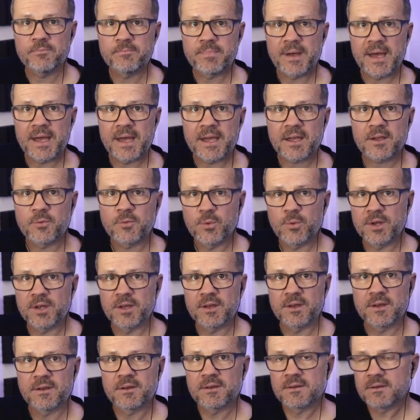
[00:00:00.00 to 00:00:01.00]
back.
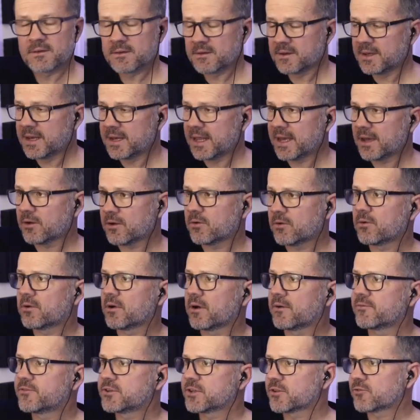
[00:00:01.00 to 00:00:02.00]

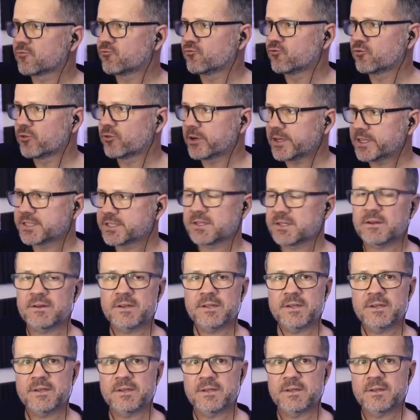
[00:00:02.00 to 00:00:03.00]
I've just
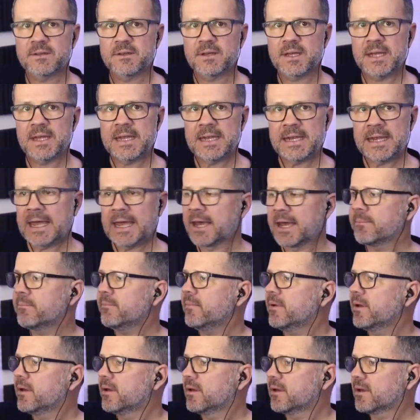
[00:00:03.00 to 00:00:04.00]
restarted Ecamm.
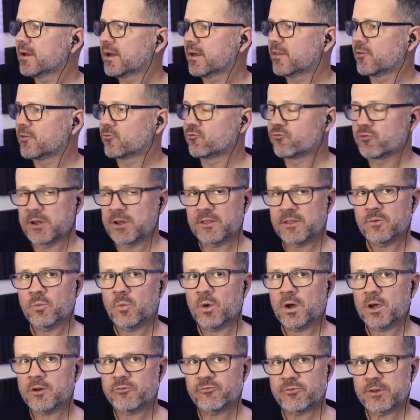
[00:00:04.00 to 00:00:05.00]
And the reason
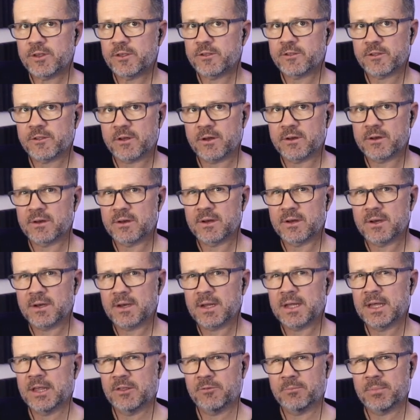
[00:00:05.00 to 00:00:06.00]
why I restarted it
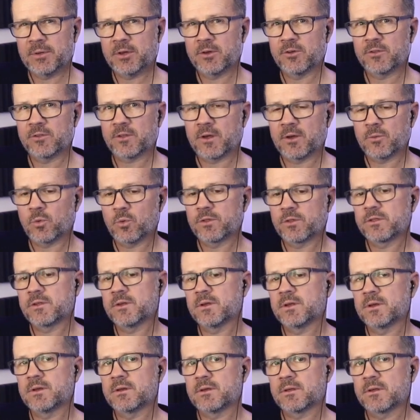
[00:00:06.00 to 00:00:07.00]
is because I
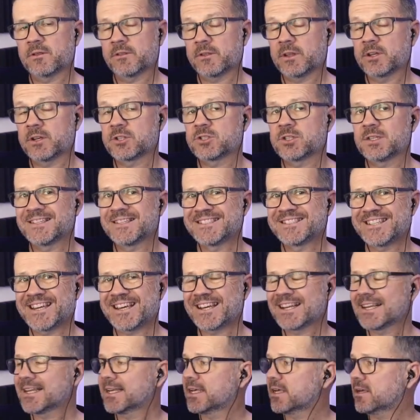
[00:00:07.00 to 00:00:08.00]
wanted essentially the
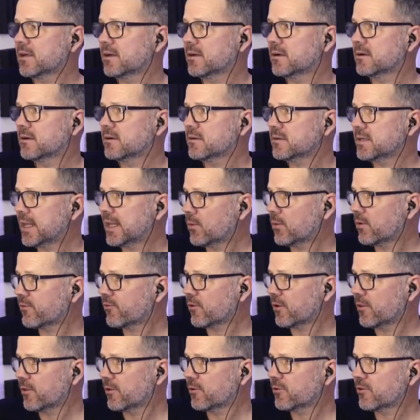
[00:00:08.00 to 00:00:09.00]
Decklink card. Now I've
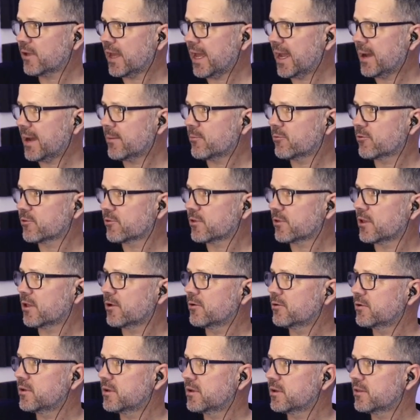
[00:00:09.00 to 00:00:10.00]
got those cameras
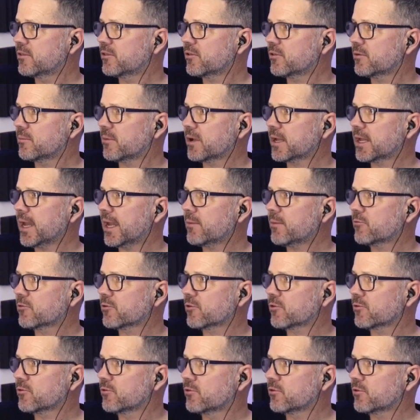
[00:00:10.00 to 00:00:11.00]
loaded into my camera
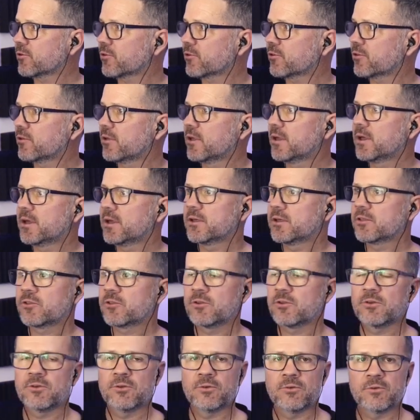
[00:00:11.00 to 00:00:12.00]
source
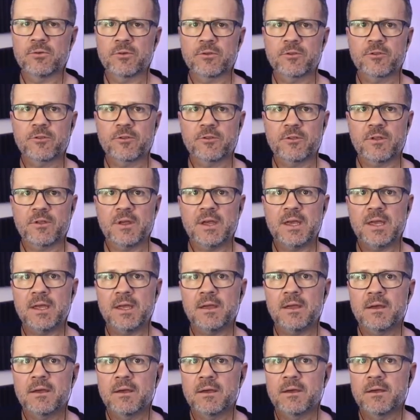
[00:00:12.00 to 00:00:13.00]
to
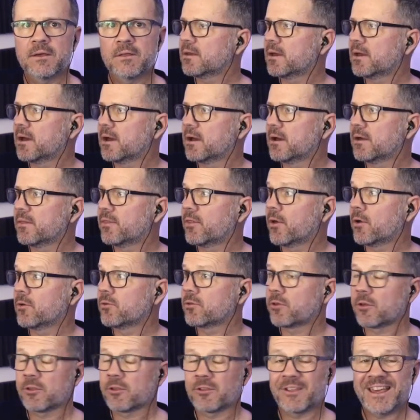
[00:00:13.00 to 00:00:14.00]
see
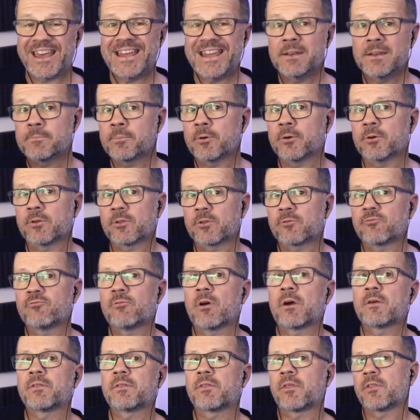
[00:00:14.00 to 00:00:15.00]
those as inputs
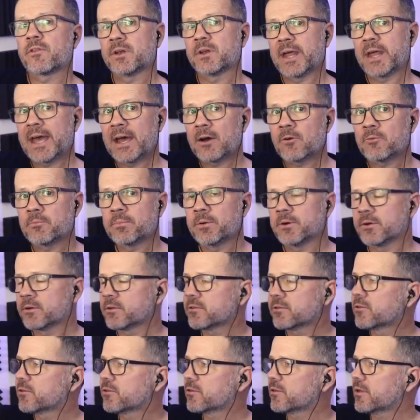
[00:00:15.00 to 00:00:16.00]
rather than
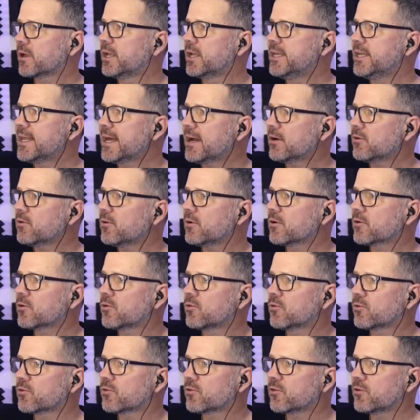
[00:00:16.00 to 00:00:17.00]
outputs. And now, of
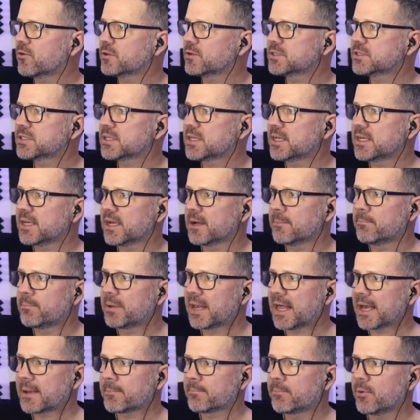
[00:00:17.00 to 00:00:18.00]
course, you can see a
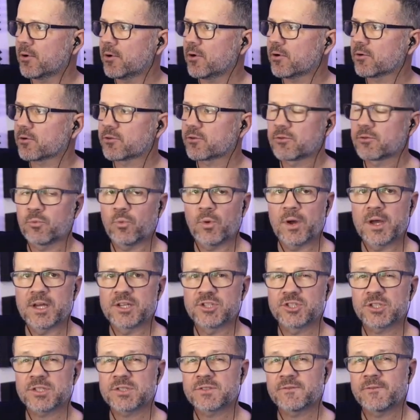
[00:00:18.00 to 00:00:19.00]
black box where
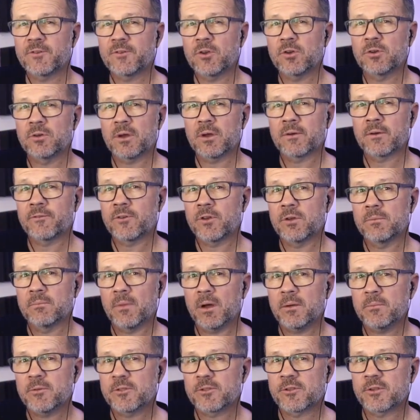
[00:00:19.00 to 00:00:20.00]
just a few
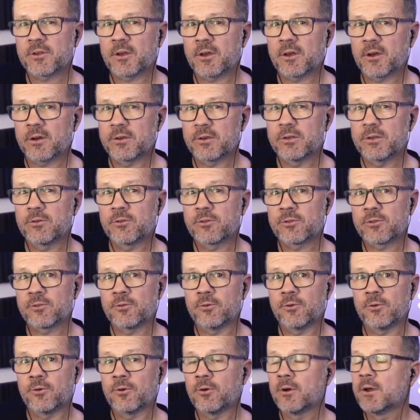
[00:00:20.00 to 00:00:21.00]
moments ago you
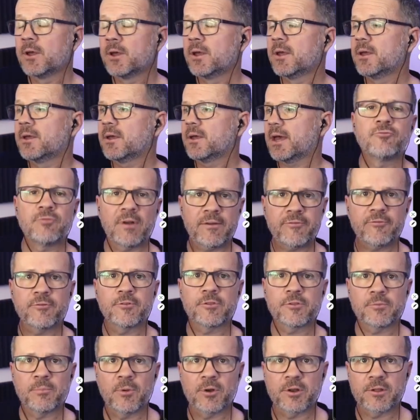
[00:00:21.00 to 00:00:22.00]
saw the
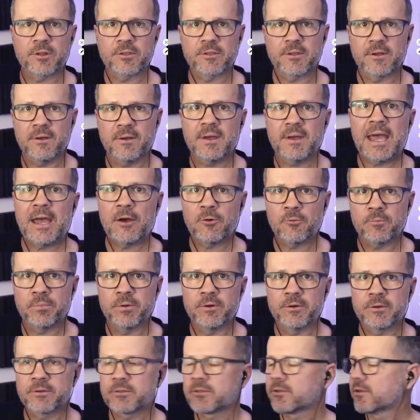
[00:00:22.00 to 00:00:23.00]
reference monitor
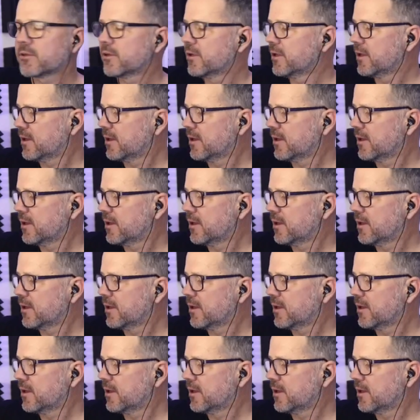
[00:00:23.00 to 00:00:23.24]
output